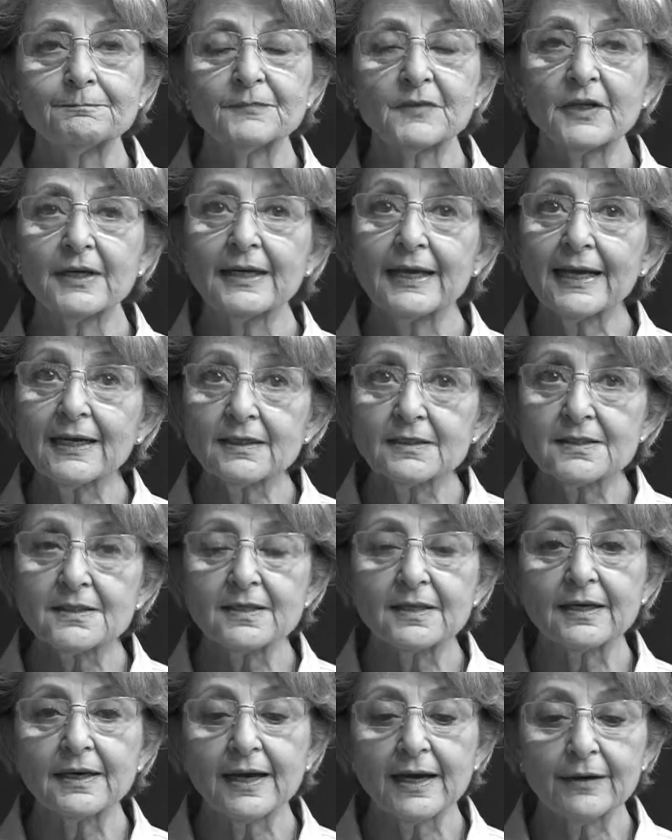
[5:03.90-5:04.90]
The next
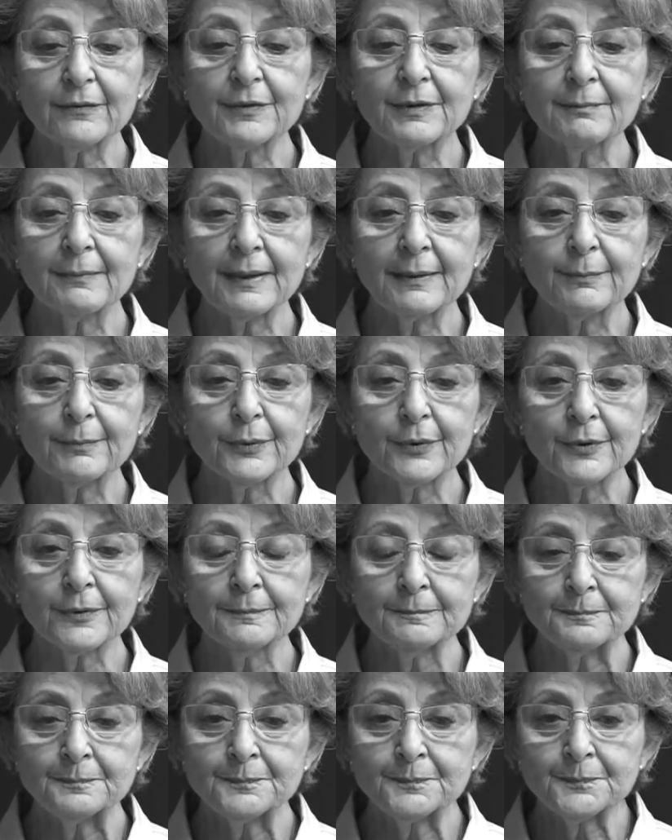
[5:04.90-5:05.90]
thing I remember,
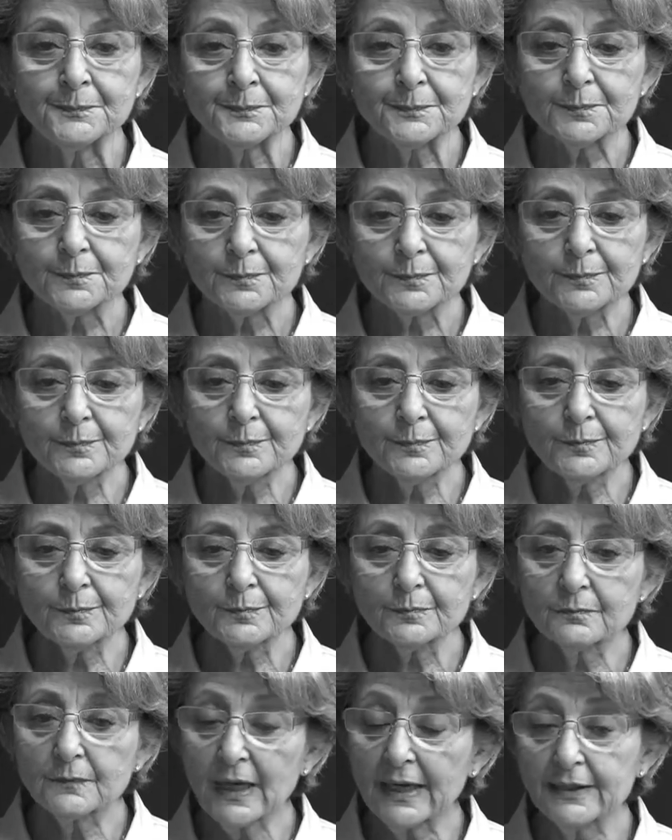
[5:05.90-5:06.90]

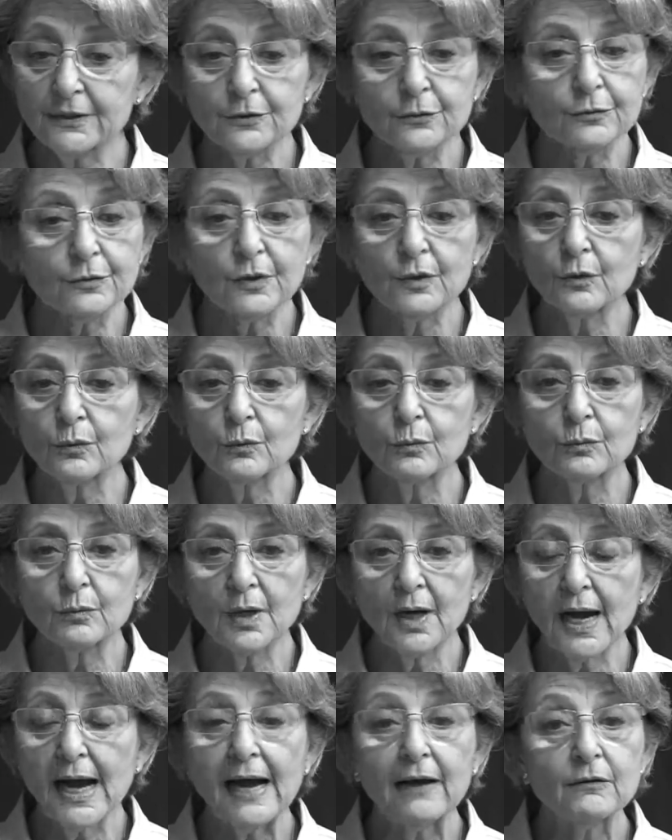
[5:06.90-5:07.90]
I don't know
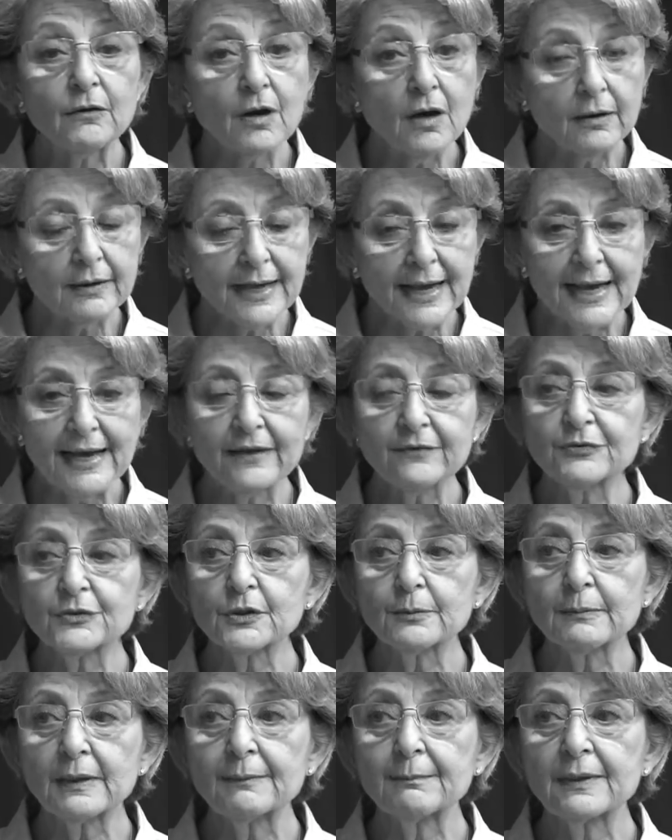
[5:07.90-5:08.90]
how long
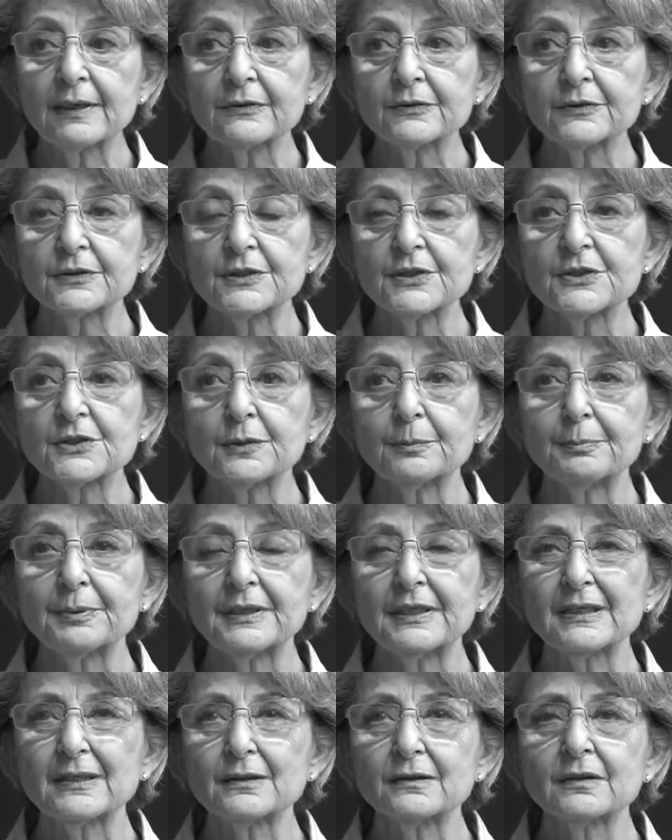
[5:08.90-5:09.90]
after my mother
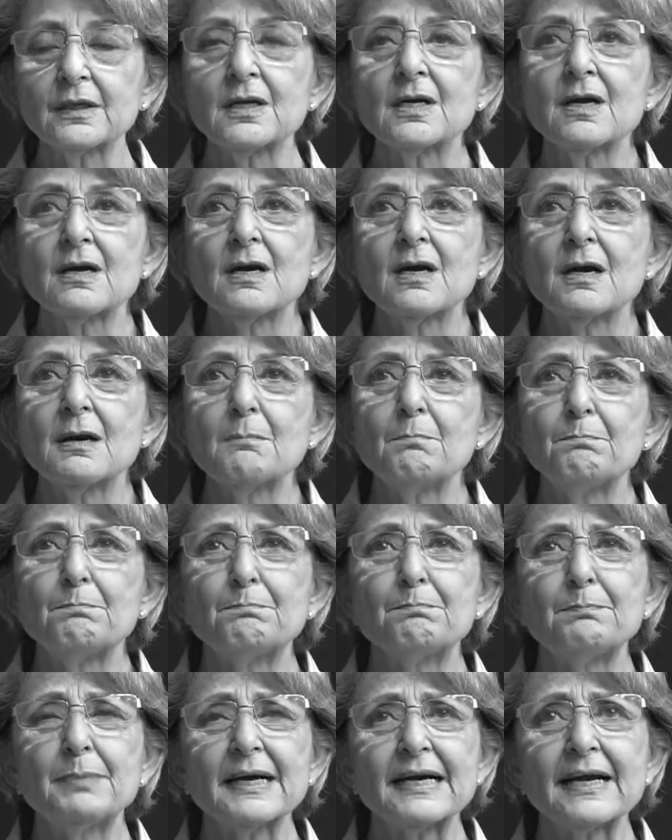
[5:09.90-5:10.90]
disappeared,
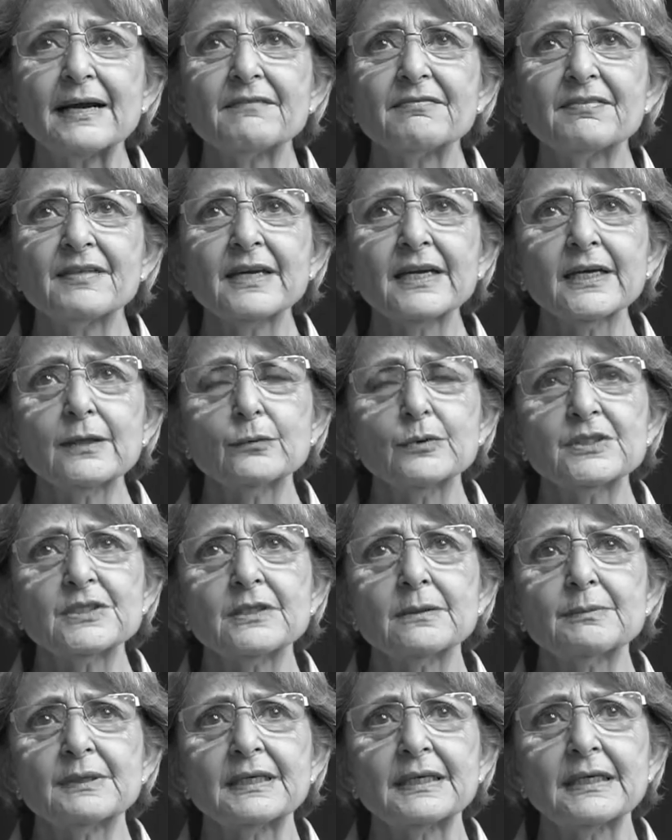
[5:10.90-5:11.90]
but I think it was
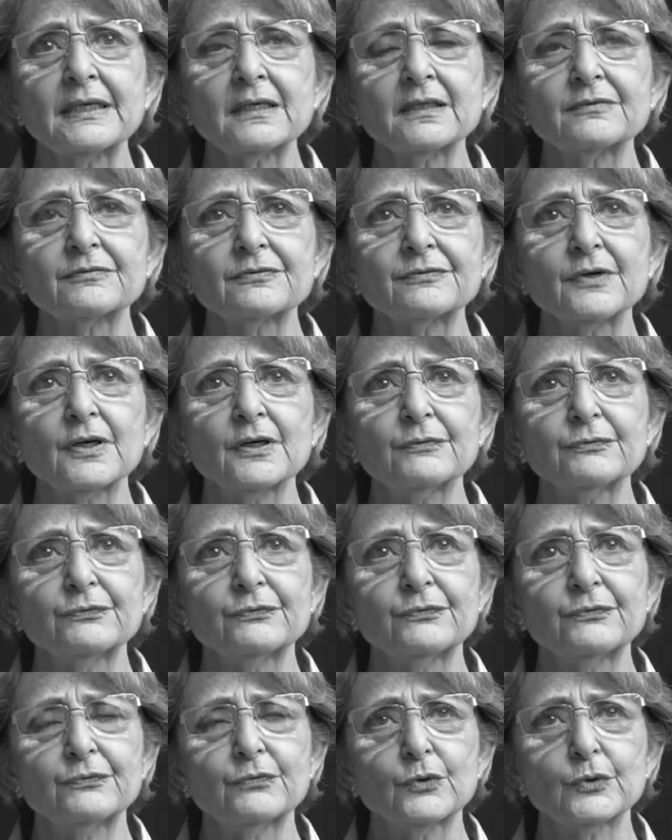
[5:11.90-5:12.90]
in the beginning of
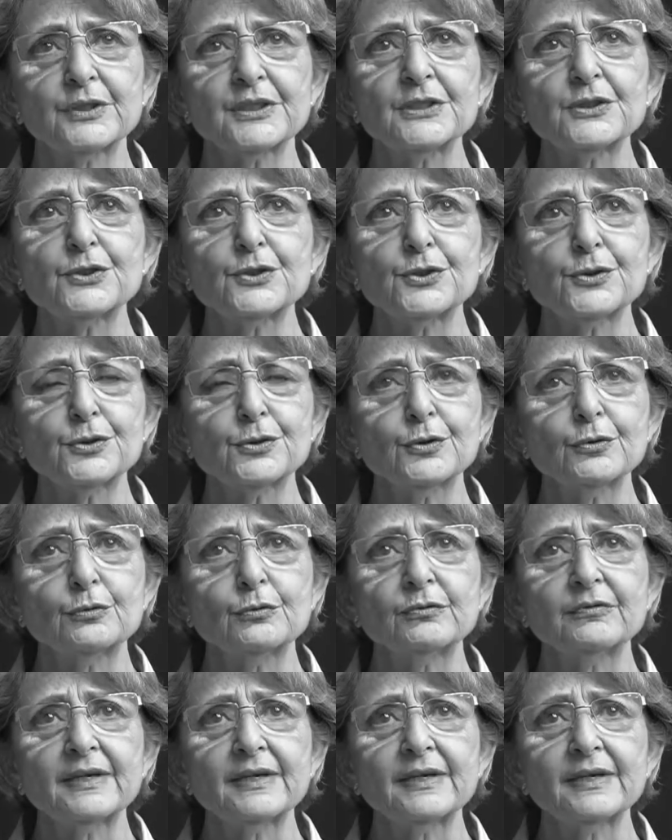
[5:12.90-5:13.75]
42.